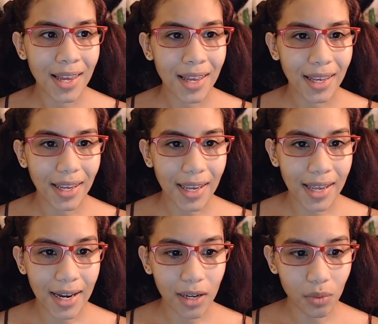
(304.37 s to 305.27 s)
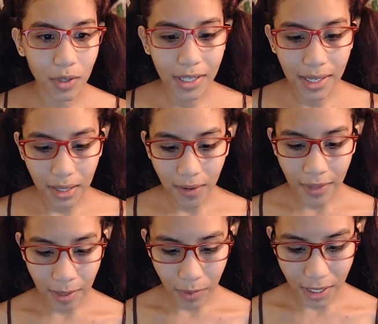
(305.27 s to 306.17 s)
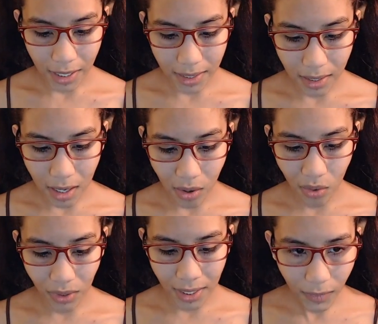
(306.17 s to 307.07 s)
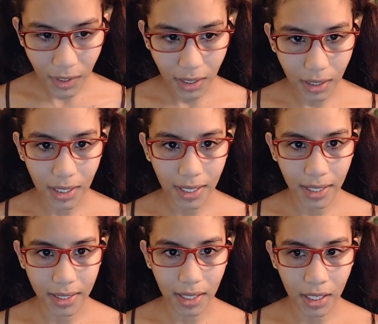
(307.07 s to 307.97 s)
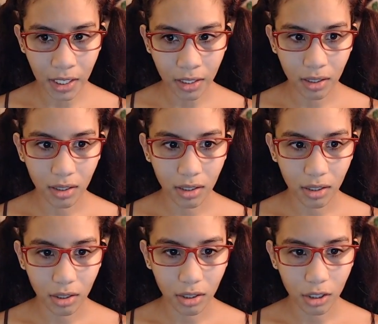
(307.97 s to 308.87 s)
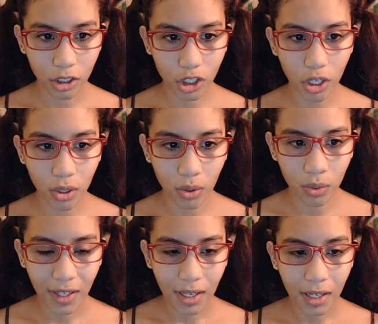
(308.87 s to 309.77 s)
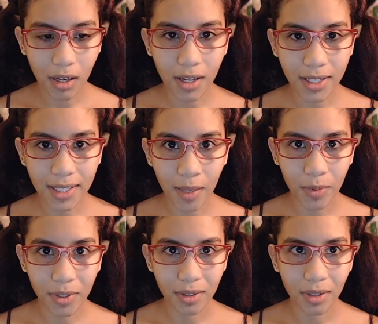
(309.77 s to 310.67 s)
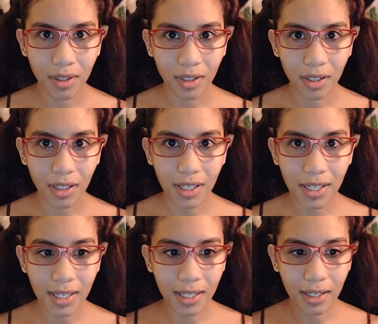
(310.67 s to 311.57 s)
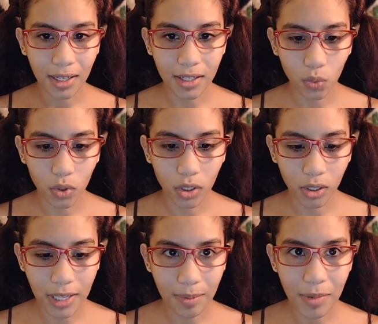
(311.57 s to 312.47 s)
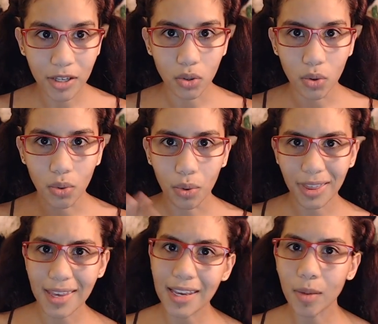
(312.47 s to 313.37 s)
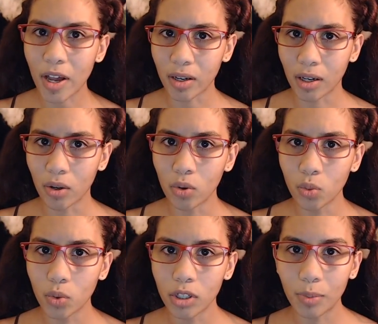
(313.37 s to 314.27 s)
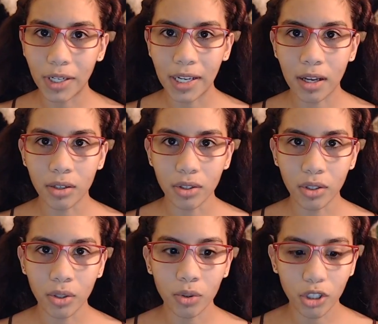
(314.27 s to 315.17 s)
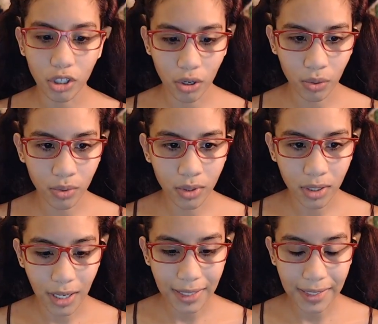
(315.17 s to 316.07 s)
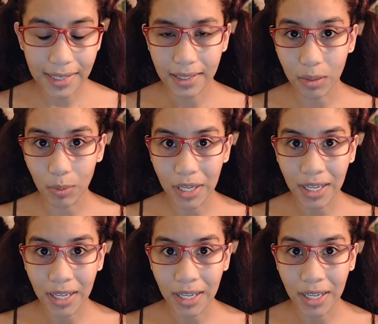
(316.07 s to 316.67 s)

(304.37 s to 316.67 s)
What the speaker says: And I really love that because not only does it show concepts in its world that makes you think about our own world, but it also shows, at least to me,